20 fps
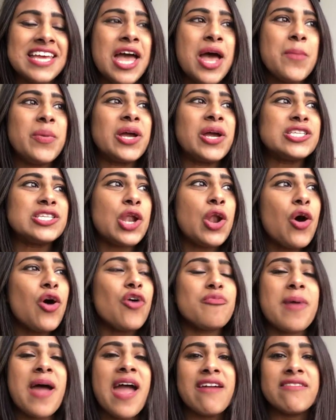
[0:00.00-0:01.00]
Because a lot of
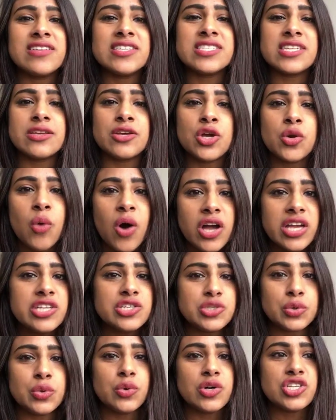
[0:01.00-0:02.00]
parents who I
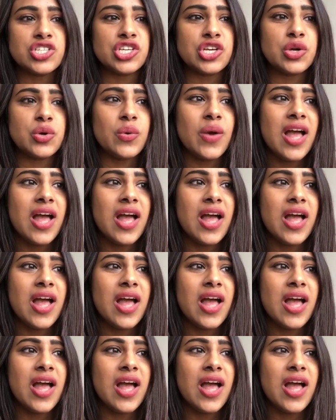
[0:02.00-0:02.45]
talk to,